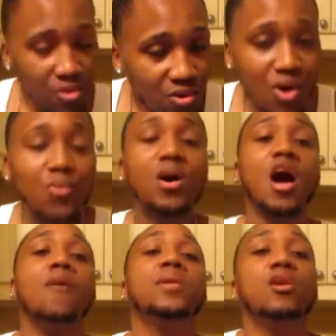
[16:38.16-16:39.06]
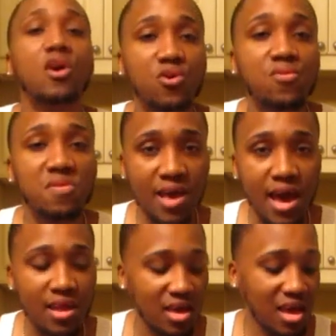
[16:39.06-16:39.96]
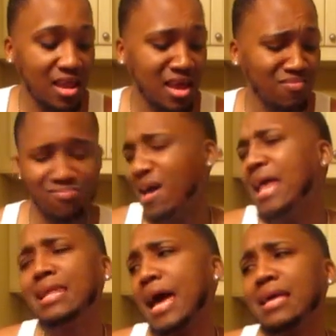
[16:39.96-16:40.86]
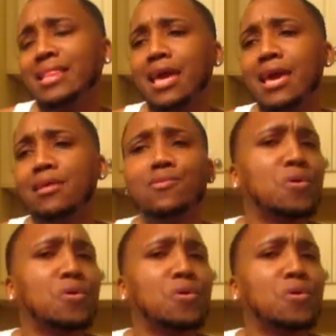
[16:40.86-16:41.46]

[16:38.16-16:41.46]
you know, call me Uncle Scotty. And it, I like that.